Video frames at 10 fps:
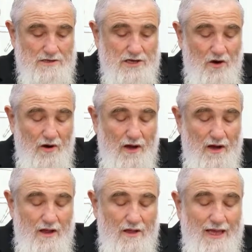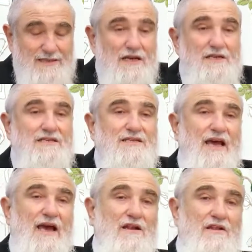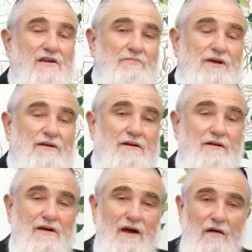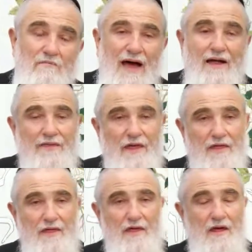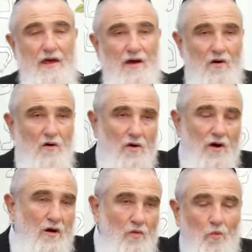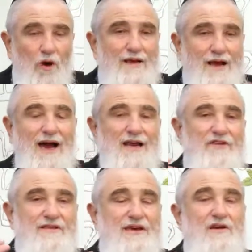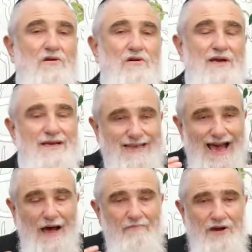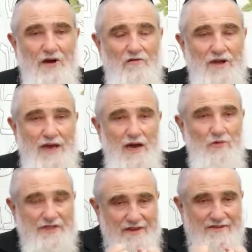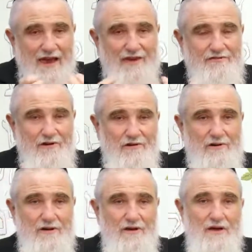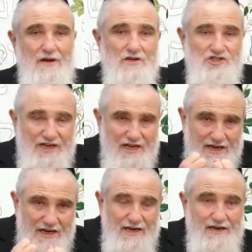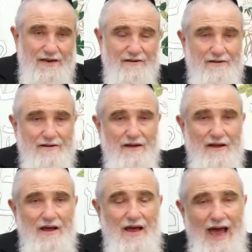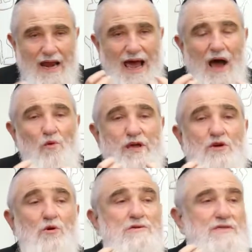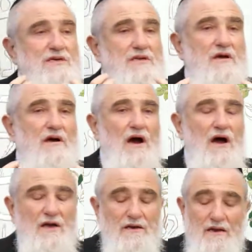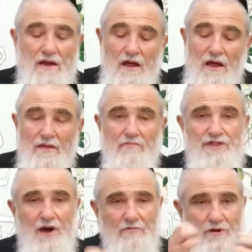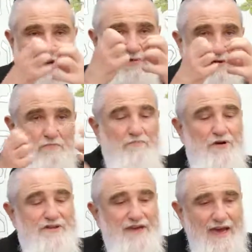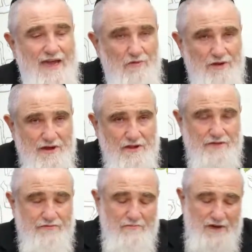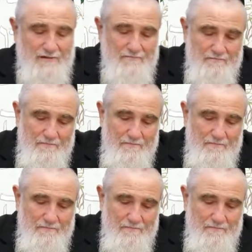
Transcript: So let's understand a little bit about what kind of a tikkun is happening over here with this esrog. She didn't eat it, and how we use it on the Arba Minim when we put it together with the other three Minim.